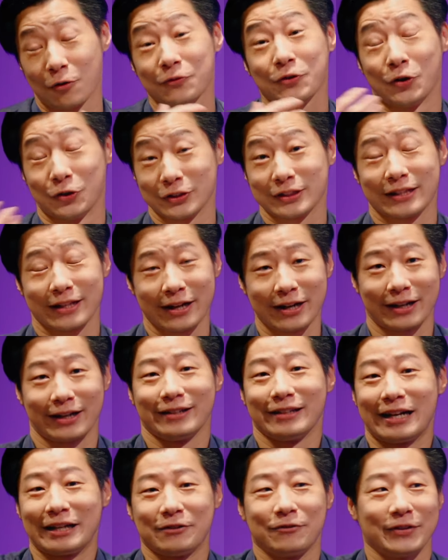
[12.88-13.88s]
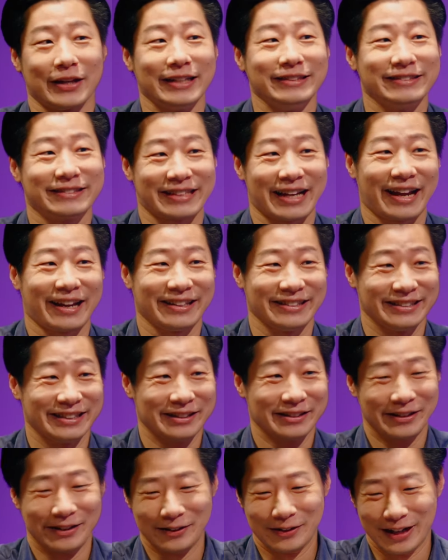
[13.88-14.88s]
Of course, there are a lot of insane
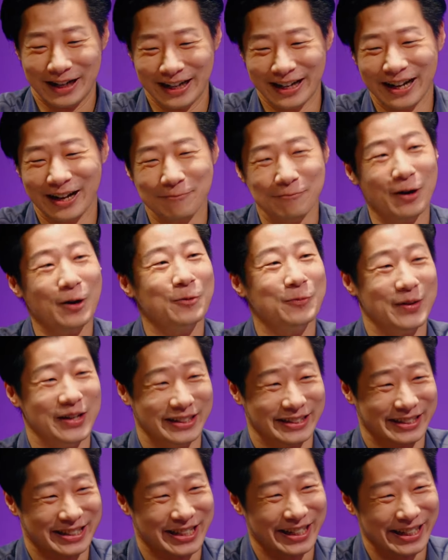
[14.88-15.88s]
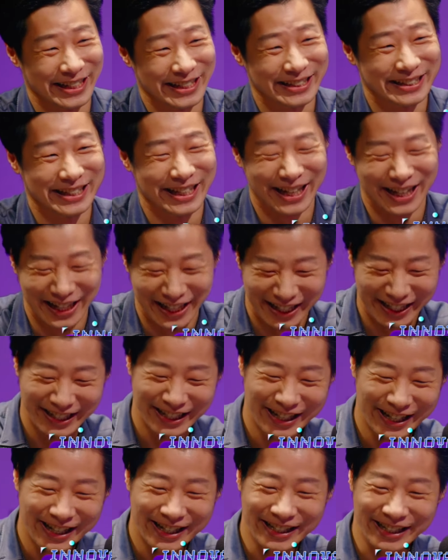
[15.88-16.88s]
mm -hmm. moments in the
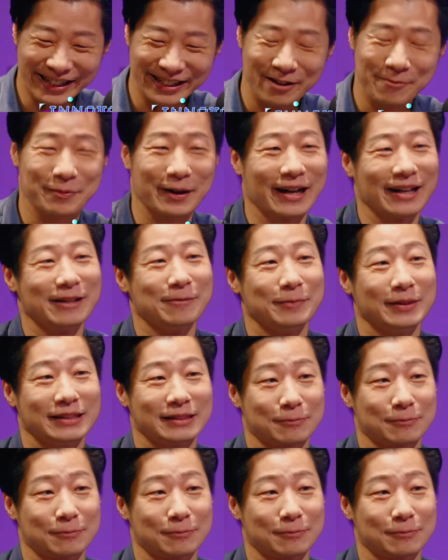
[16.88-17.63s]
in the parliament.